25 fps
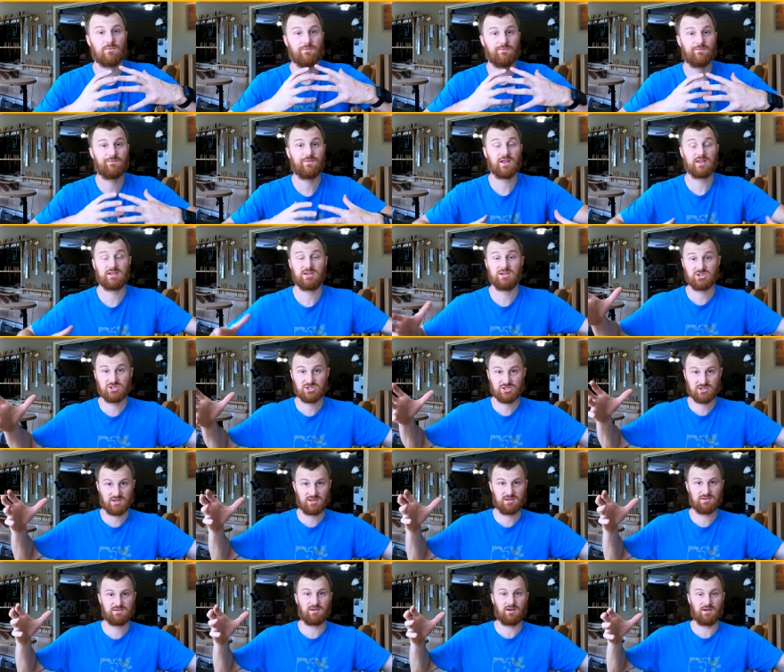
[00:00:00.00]

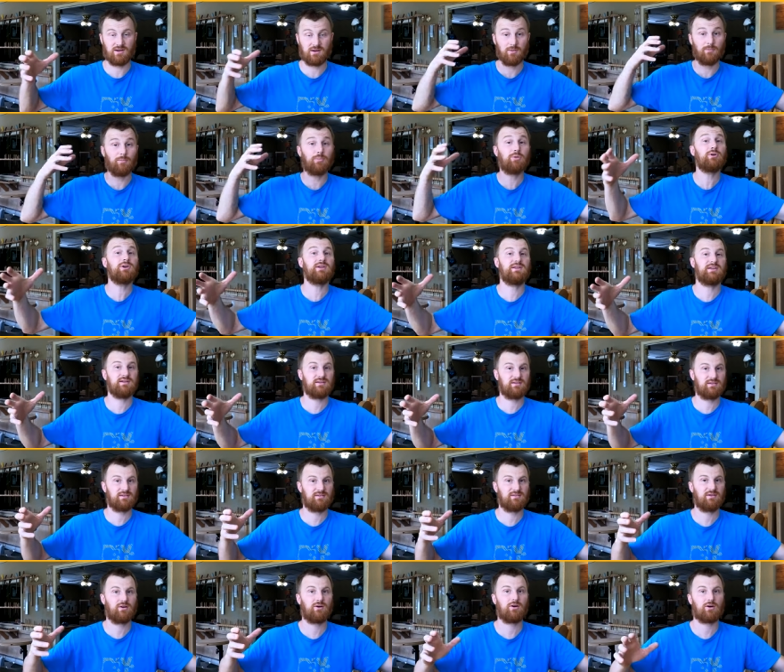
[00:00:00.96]
finished, a completed
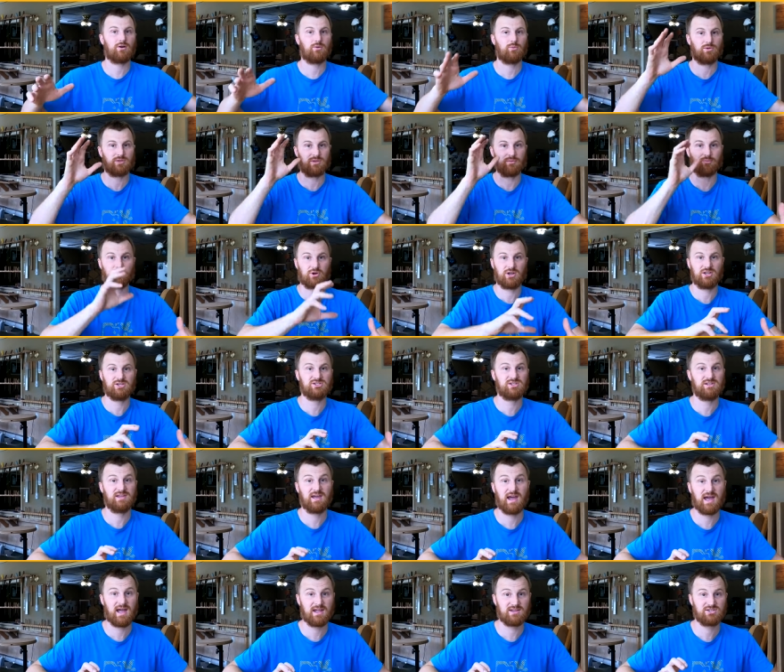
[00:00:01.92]
guitar with the bridge
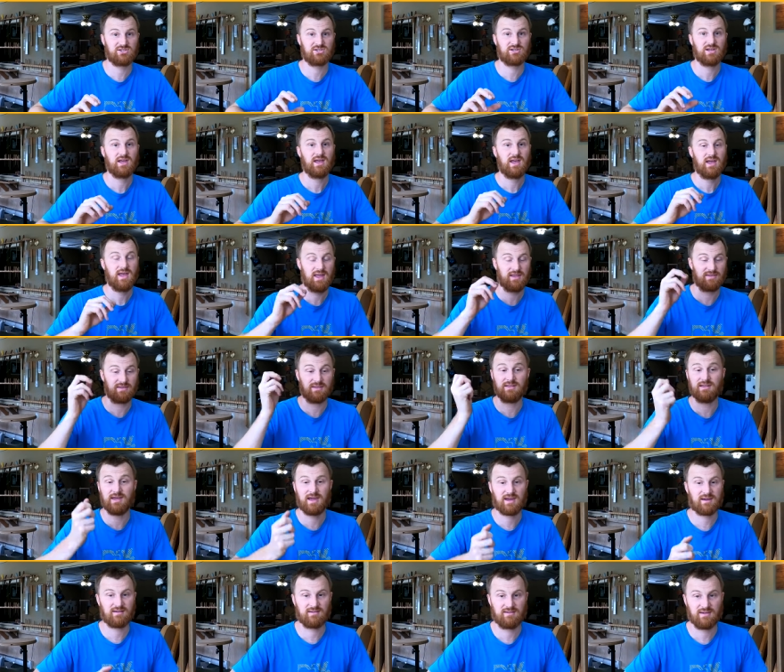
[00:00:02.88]
attached and the
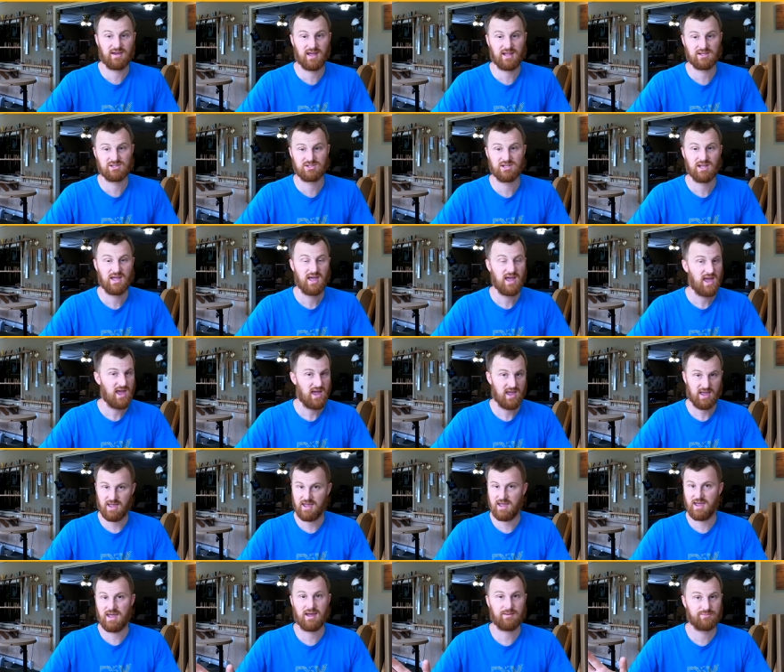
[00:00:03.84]
neck attached,
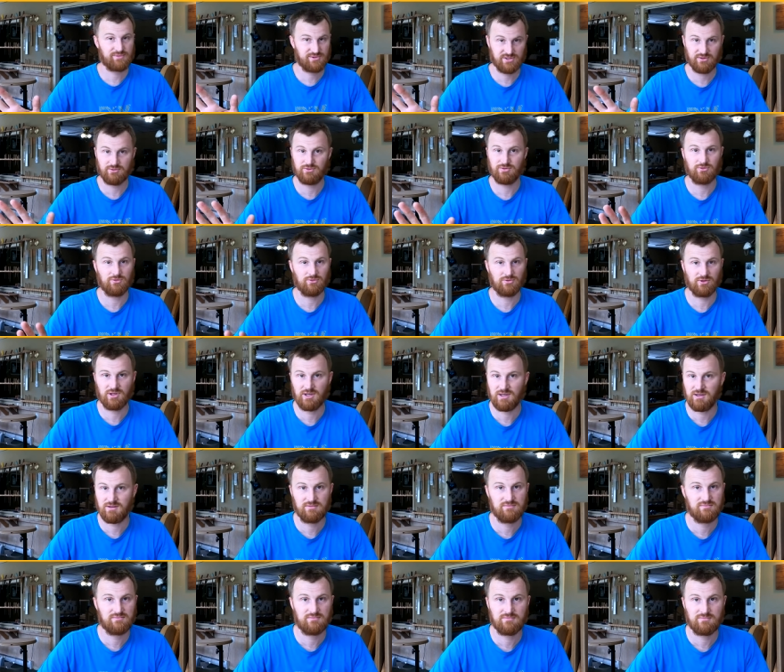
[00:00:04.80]

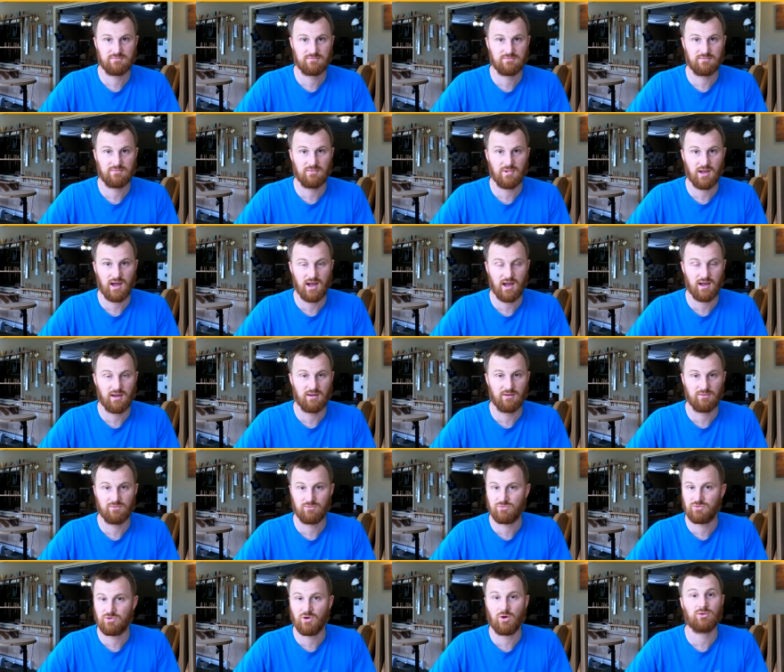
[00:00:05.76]
absolutely uh,
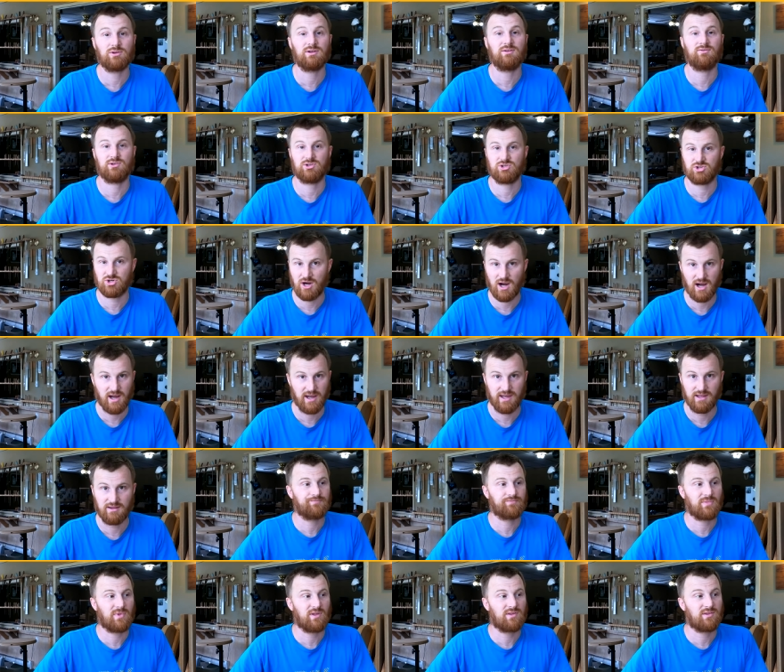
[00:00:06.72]
don't even try it.